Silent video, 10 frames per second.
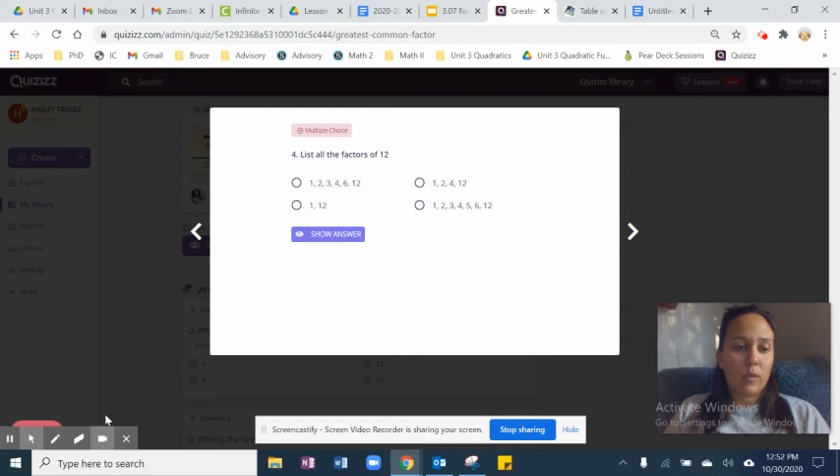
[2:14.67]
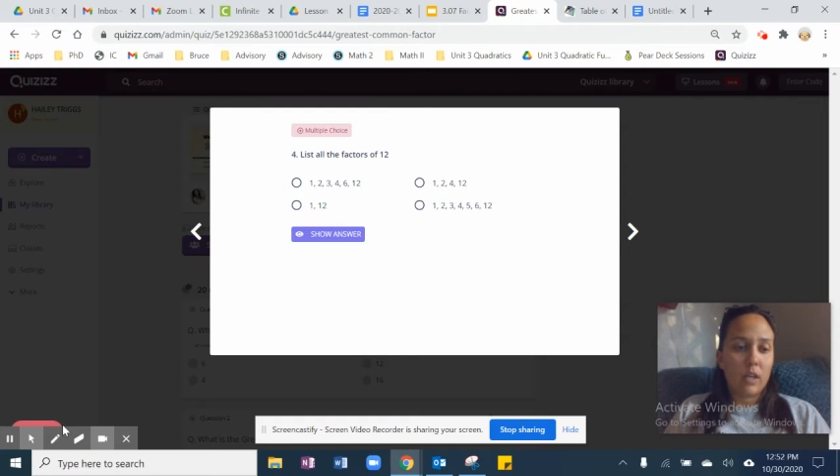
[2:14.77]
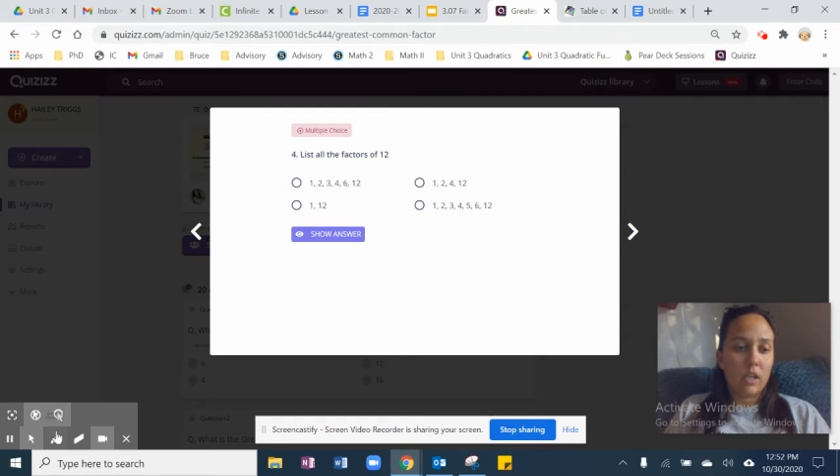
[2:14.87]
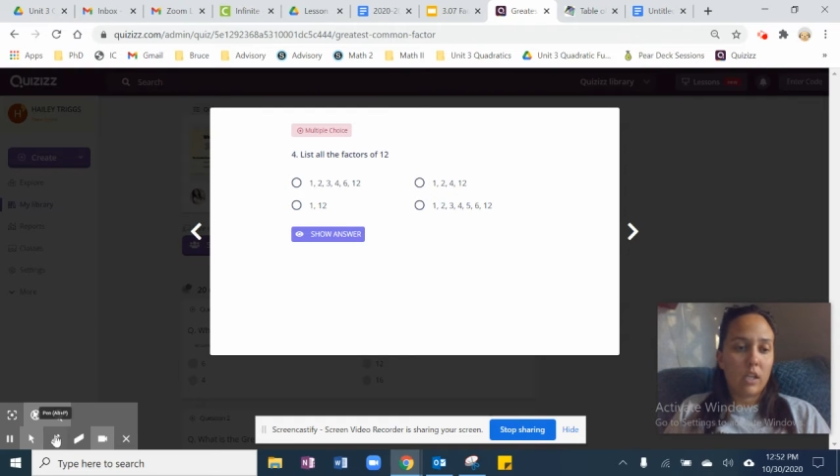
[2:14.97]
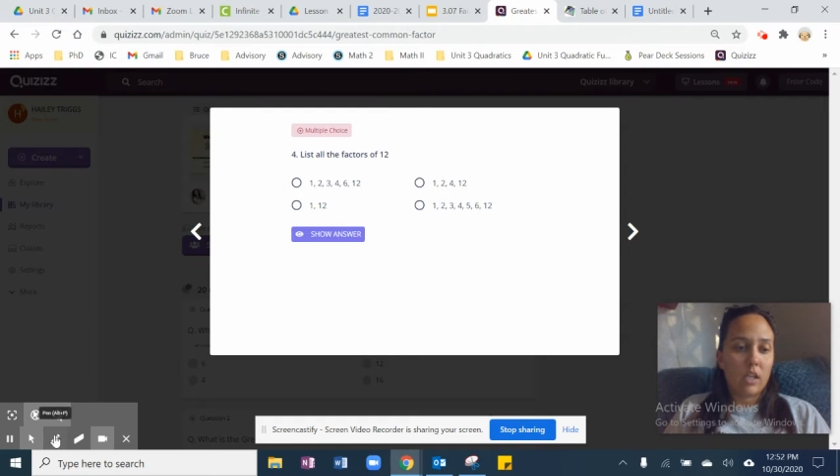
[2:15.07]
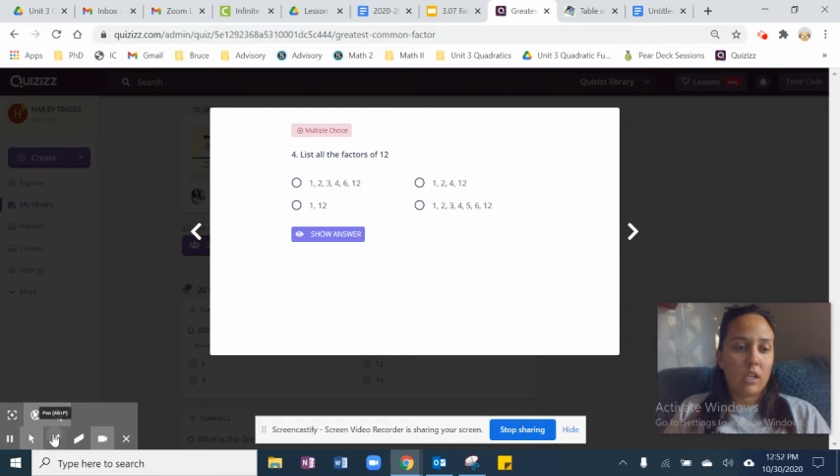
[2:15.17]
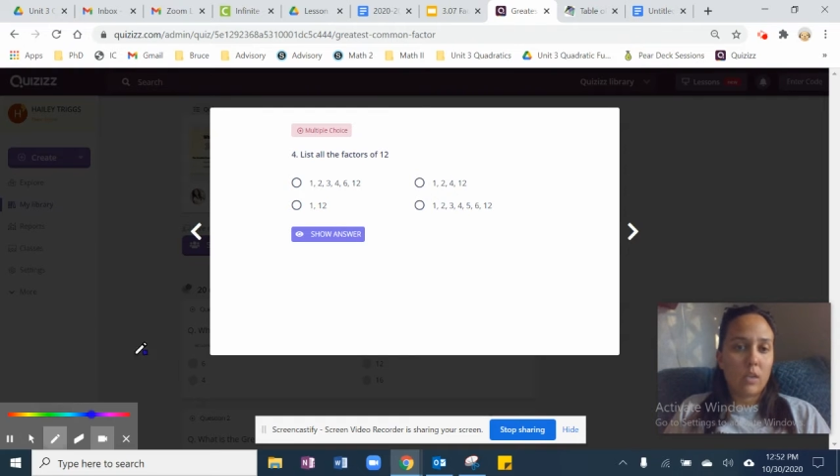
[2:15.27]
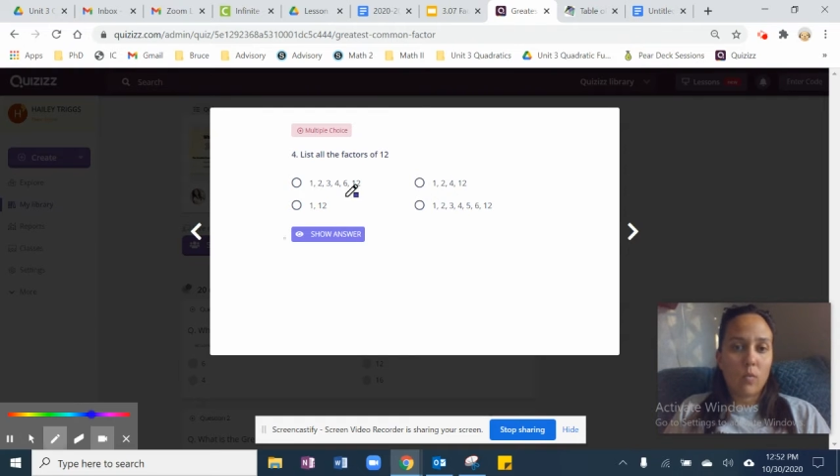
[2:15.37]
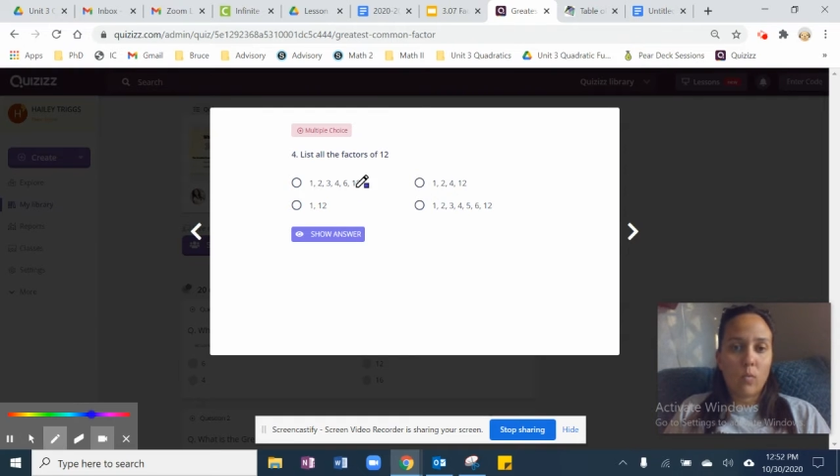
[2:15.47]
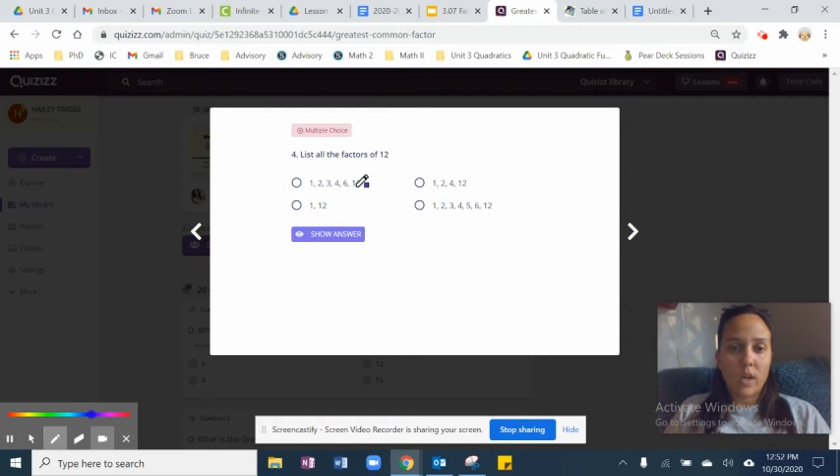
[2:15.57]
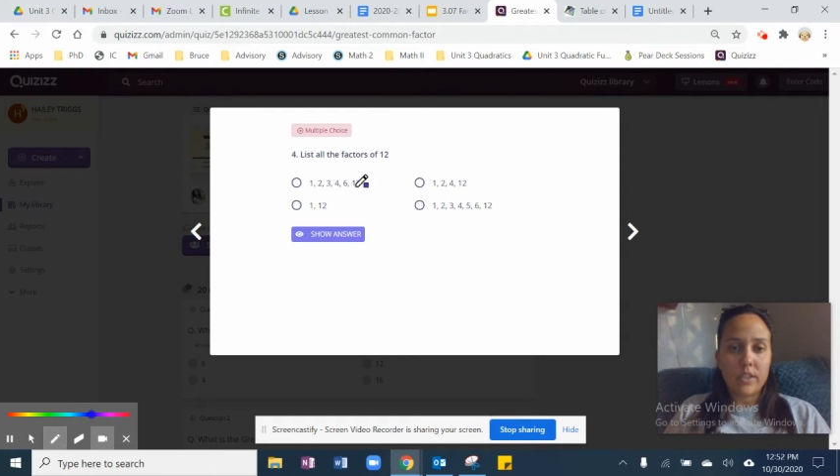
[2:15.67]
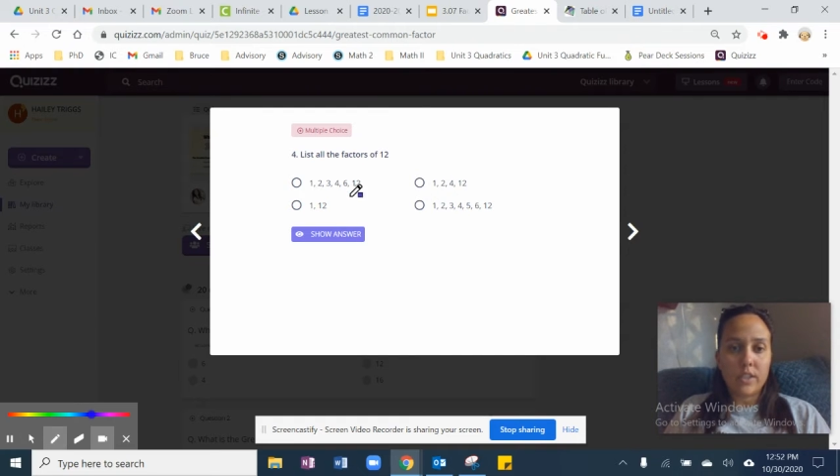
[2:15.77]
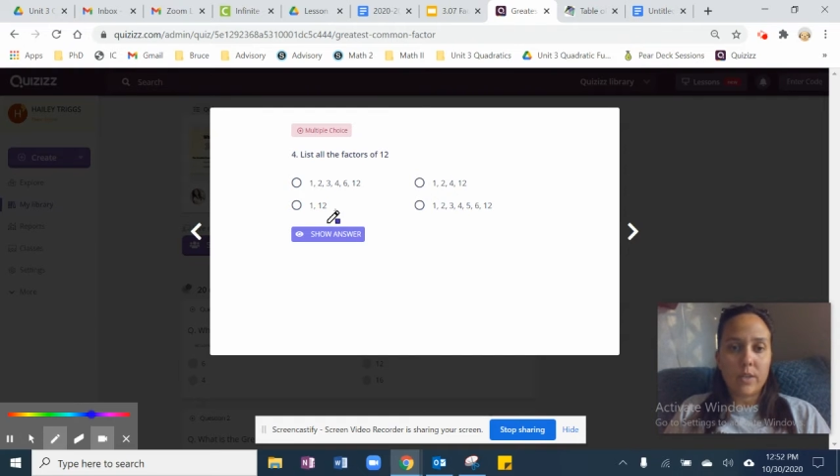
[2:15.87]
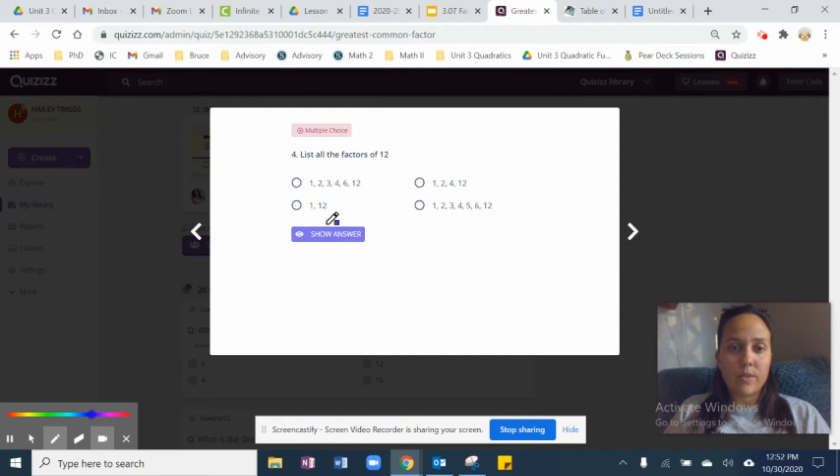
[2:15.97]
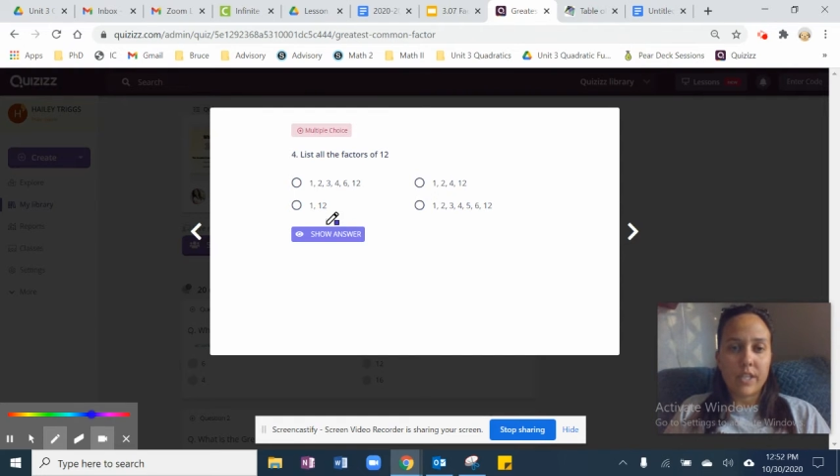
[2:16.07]
Well, 1
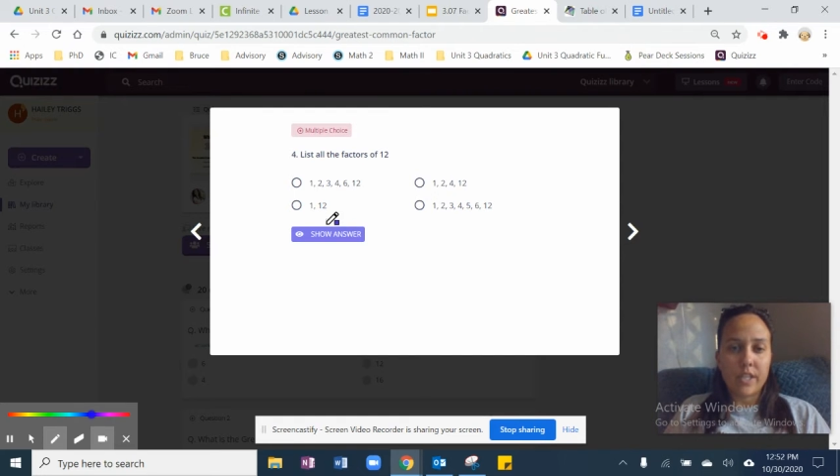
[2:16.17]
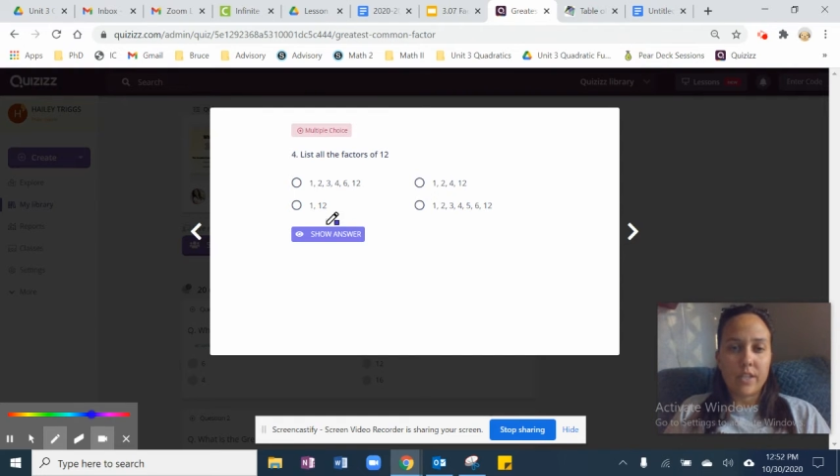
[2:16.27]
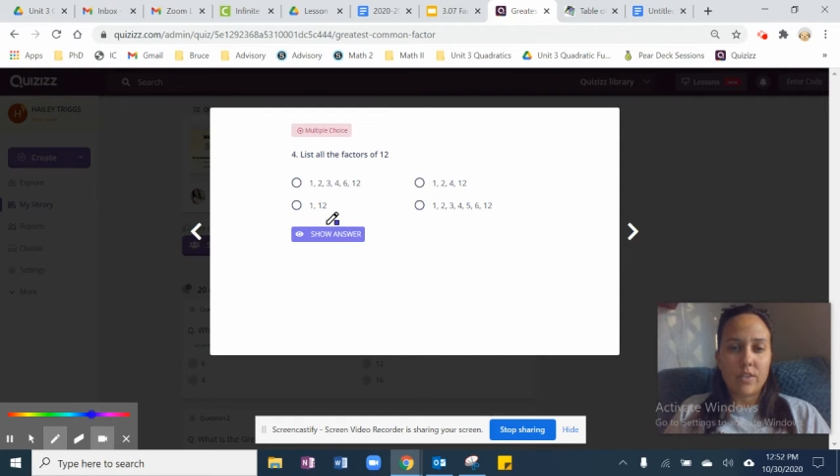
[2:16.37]
goes in,